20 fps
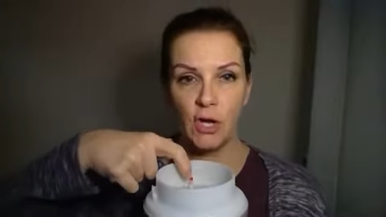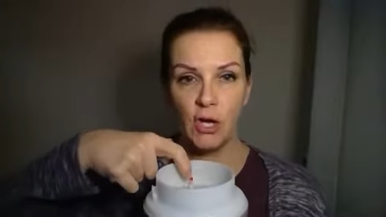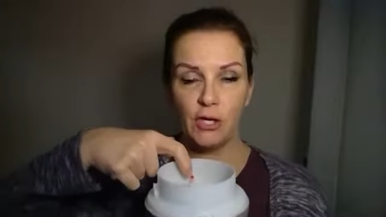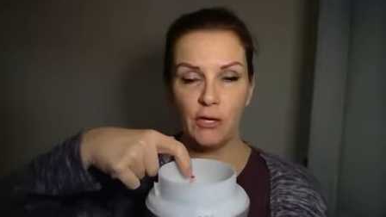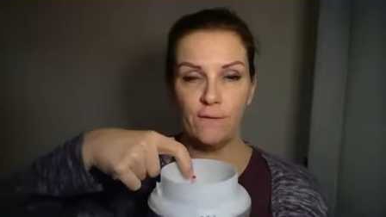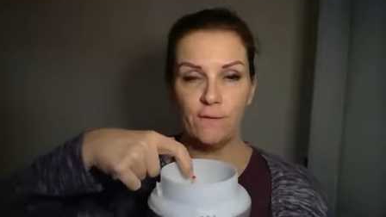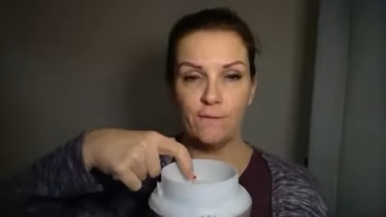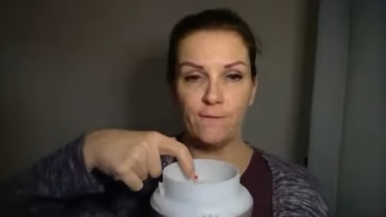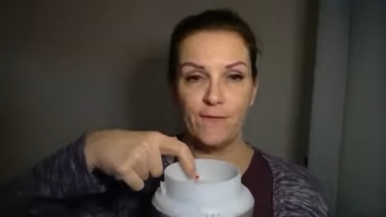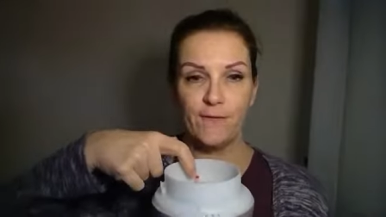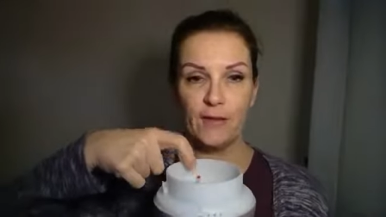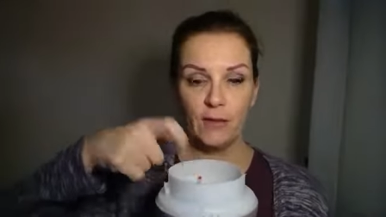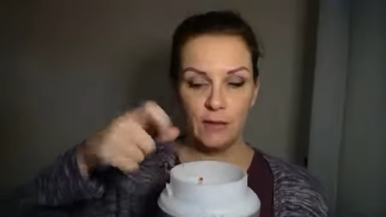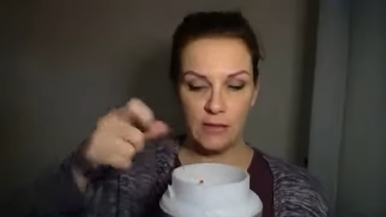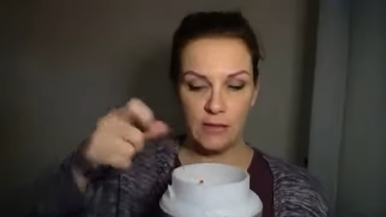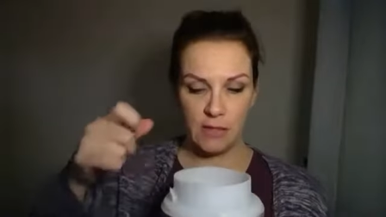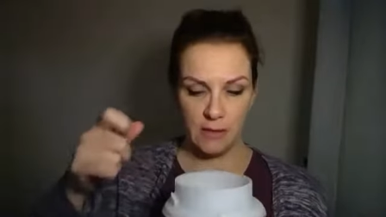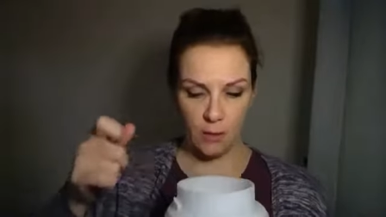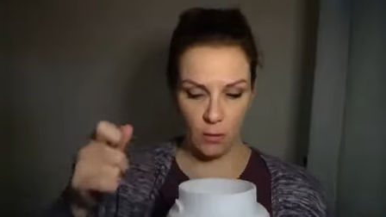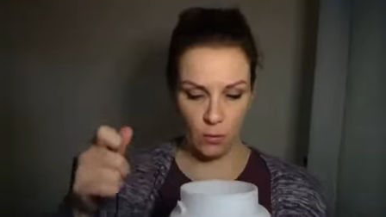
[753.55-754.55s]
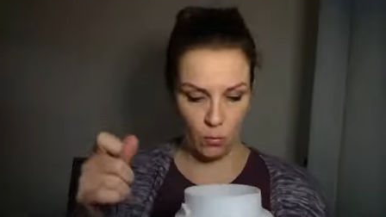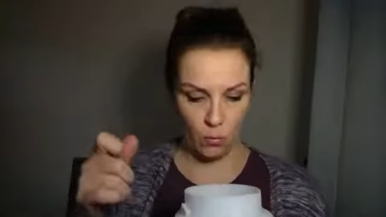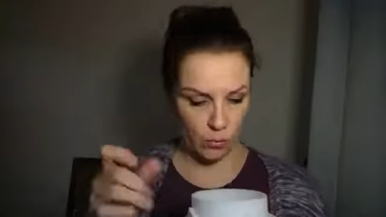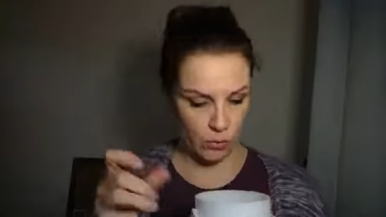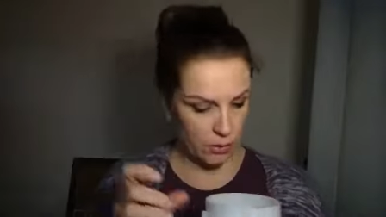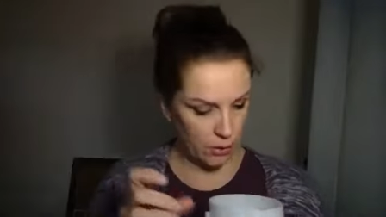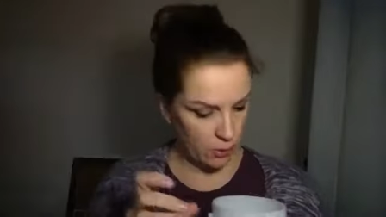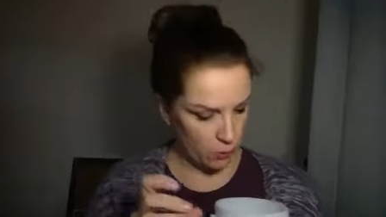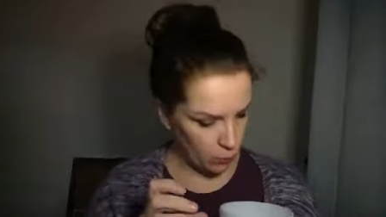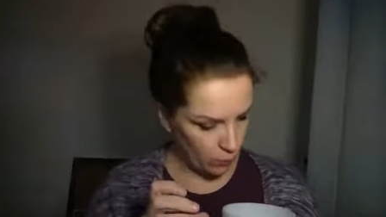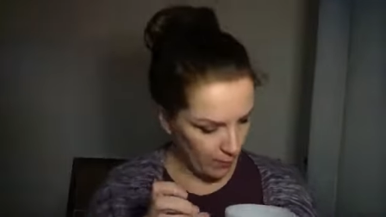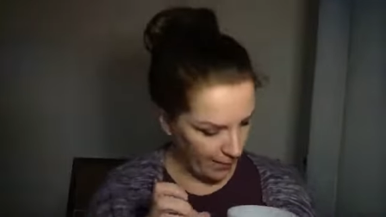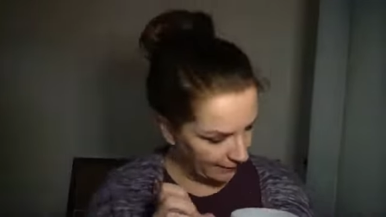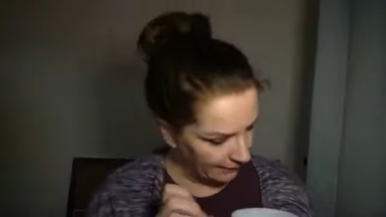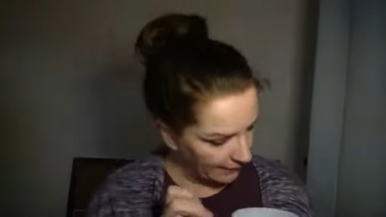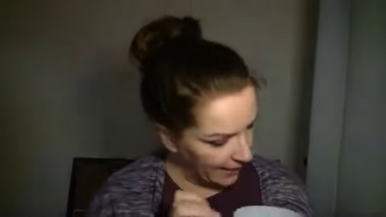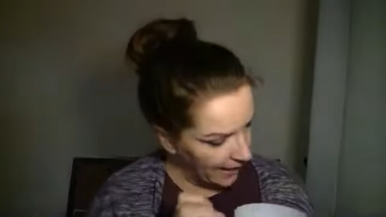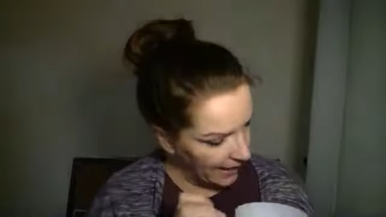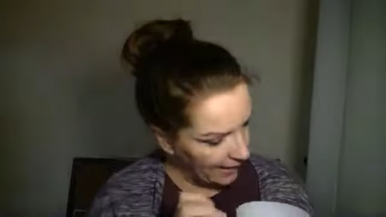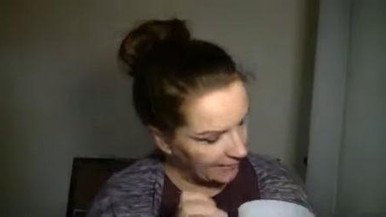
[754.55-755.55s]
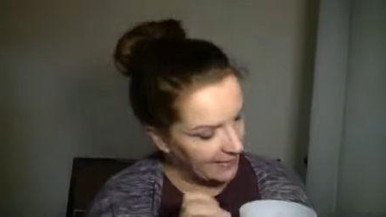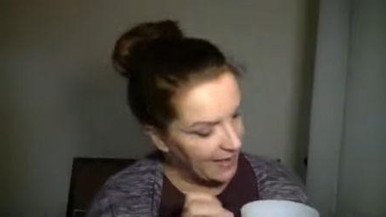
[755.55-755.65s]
you fill to the red line.